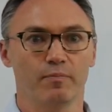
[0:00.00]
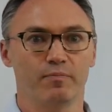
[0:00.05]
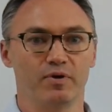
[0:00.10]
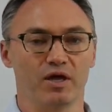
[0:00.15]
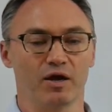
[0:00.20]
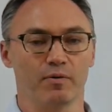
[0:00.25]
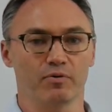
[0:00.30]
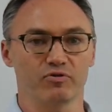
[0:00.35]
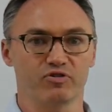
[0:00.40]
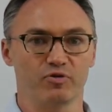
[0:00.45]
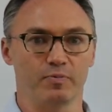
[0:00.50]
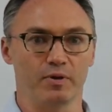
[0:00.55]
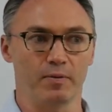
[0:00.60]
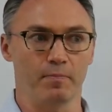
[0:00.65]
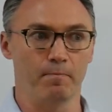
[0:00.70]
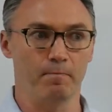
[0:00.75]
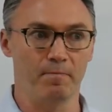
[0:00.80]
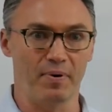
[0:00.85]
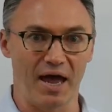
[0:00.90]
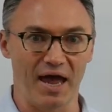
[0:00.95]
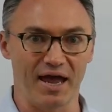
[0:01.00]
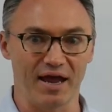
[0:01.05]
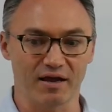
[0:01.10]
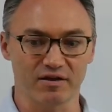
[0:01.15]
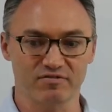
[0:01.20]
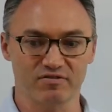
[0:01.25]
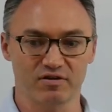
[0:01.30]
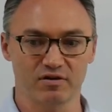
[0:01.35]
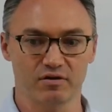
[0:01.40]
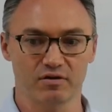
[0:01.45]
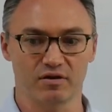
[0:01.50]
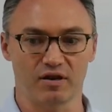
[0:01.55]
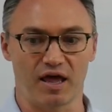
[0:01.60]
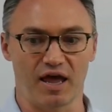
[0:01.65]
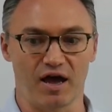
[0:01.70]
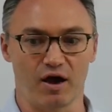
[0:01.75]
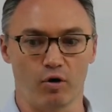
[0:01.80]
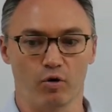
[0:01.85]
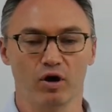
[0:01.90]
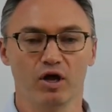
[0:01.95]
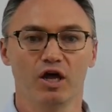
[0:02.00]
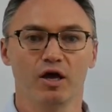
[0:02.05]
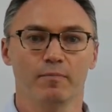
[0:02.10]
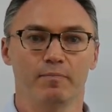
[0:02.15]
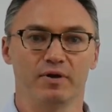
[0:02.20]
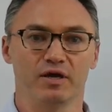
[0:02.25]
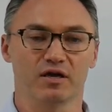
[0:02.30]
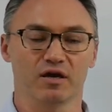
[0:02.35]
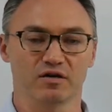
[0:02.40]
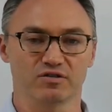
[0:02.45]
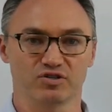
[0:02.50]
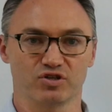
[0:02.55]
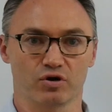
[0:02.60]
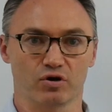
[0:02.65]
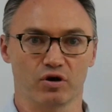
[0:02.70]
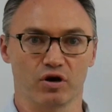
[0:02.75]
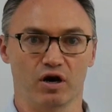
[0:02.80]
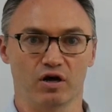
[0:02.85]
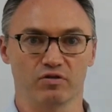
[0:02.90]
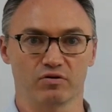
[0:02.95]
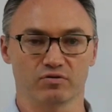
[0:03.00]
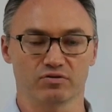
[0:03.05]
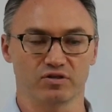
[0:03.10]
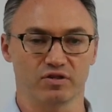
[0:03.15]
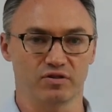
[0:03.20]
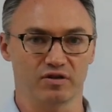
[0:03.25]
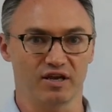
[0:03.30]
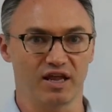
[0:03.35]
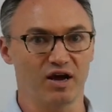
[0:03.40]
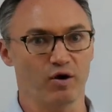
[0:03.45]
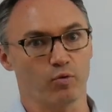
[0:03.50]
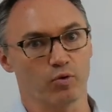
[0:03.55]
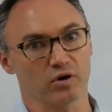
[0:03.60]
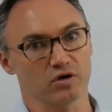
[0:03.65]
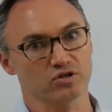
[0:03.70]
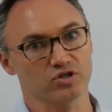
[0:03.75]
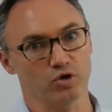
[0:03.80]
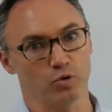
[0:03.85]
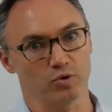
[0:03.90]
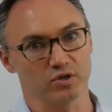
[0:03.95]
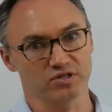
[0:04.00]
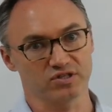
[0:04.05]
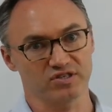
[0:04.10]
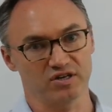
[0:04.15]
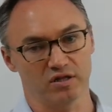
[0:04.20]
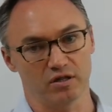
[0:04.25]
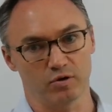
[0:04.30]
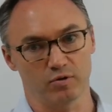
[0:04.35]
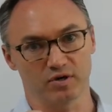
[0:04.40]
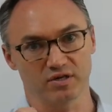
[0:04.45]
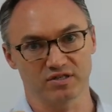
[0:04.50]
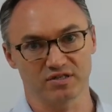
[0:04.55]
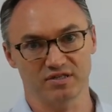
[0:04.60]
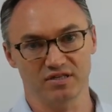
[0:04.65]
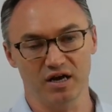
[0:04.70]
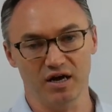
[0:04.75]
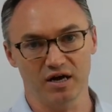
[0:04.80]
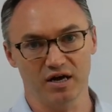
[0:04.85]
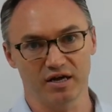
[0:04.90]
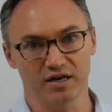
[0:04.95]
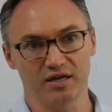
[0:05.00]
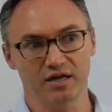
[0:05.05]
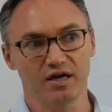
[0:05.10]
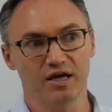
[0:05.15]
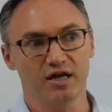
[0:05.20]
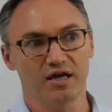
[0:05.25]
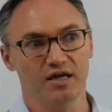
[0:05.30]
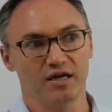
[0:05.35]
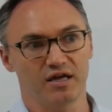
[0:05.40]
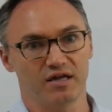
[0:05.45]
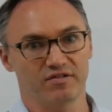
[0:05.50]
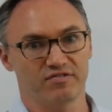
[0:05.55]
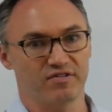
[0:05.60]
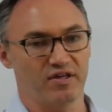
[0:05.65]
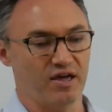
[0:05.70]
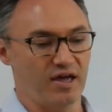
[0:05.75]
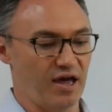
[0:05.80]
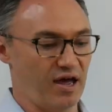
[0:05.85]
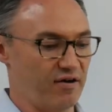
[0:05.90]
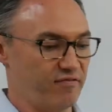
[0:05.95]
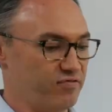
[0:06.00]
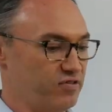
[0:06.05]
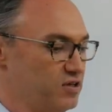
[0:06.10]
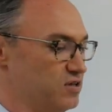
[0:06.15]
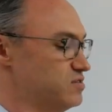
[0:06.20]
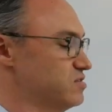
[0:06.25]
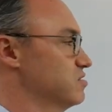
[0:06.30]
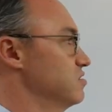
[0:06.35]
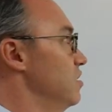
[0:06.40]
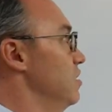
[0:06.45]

be able to be banked now because there are others in the network. So what Celo has done is they have this,